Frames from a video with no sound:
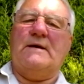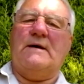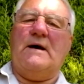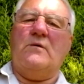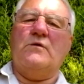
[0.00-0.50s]

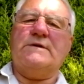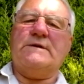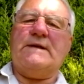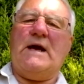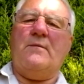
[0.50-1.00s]
I
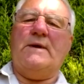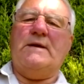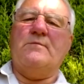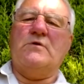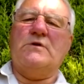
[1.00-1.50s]
wondered how many
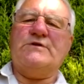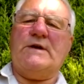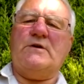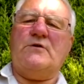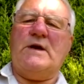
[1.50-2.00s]
more
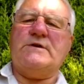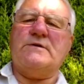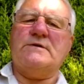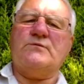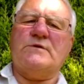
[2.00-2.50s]

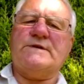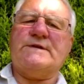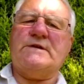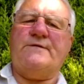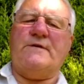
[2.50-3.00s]
generations would
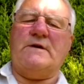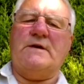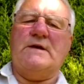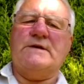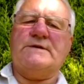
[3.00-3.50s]
suffer
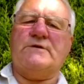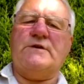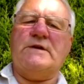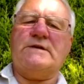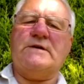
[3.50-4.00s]
such
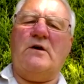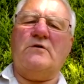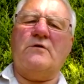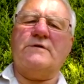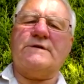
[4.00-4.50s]

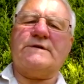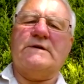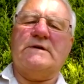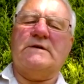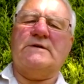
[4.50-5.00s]
intolerance
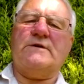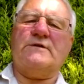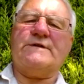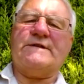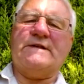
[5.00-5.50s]
and
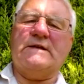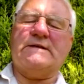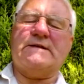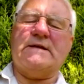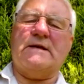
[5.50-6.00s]

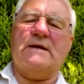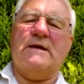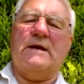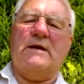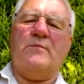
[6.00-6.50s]
hostility
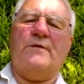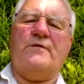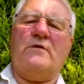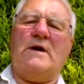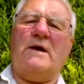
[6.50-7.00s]

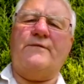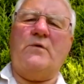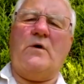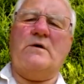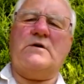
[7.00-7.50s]
before
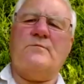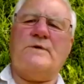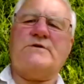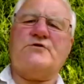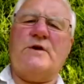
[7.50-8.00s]
everyone can
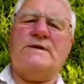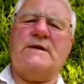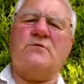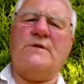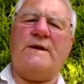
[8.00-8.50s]
be
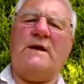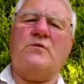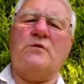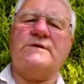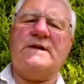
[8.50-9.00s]
treated with
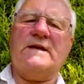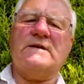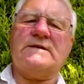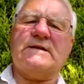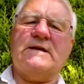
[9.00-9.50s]
equal
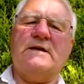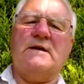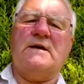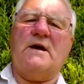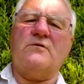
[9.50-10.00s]
dignity
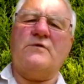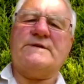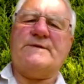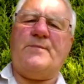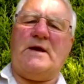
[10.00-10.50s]
and
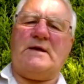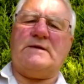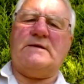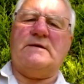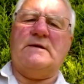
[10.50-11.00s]

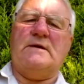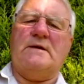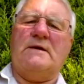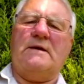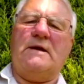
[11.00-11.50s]
respect,
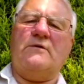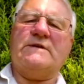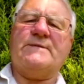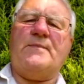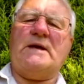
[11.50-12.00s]

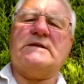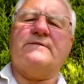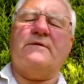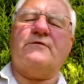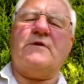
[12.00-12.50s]
irrespective
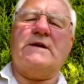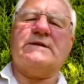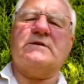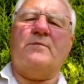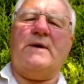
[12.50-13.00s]
of
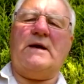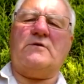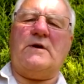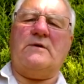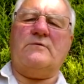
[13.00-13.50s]
race or
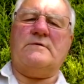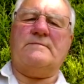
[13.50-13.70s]
background.